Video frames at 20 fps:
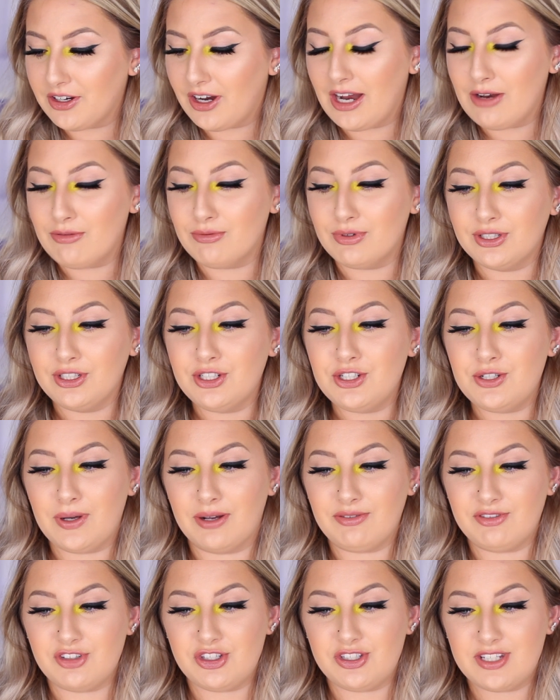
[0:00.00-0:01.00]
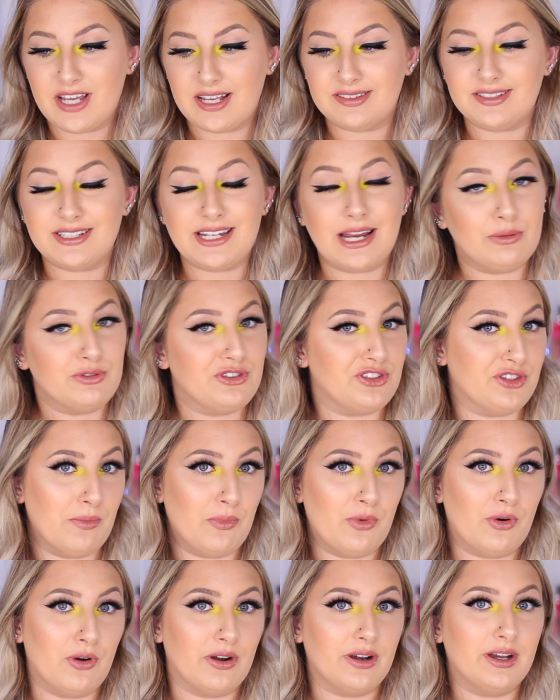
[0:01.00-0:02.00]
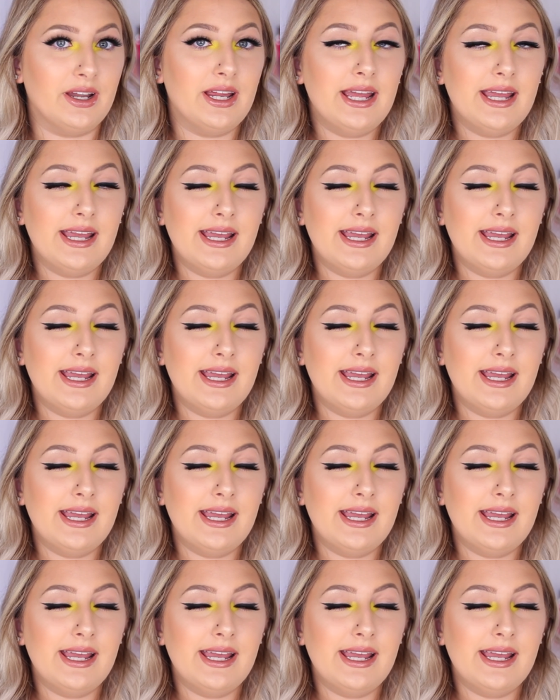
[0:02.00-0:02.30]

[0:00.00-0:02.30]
I really do have to test it out some more